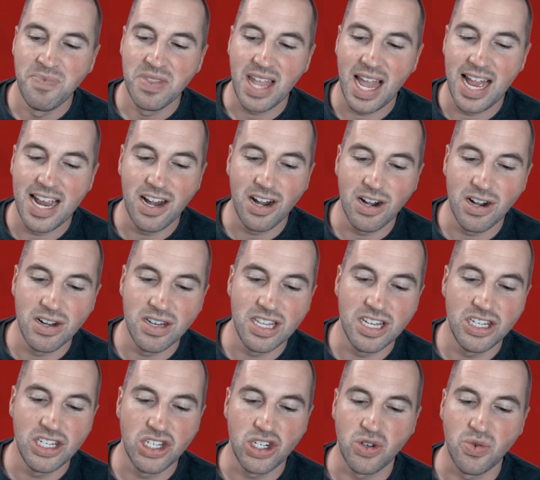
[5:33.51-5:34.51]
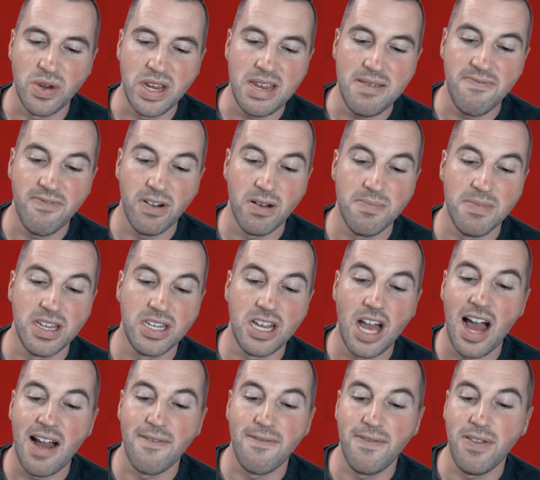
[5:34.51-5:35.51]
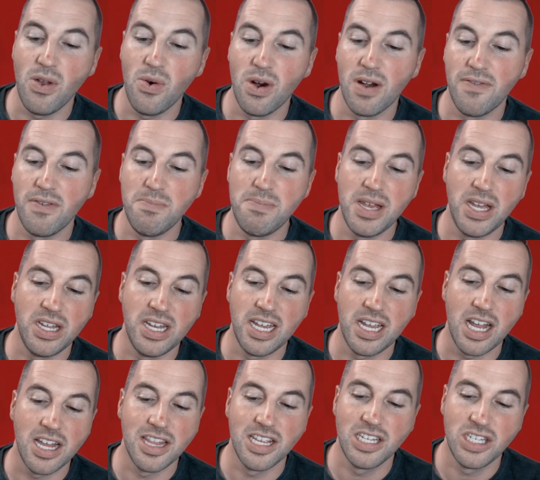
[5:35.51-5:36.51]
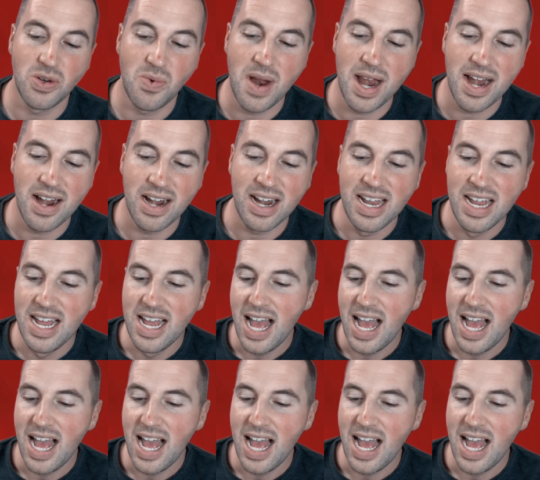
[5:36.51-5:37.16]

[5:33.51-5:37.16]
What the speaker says: I heard the scream from the top floor of a building on the square.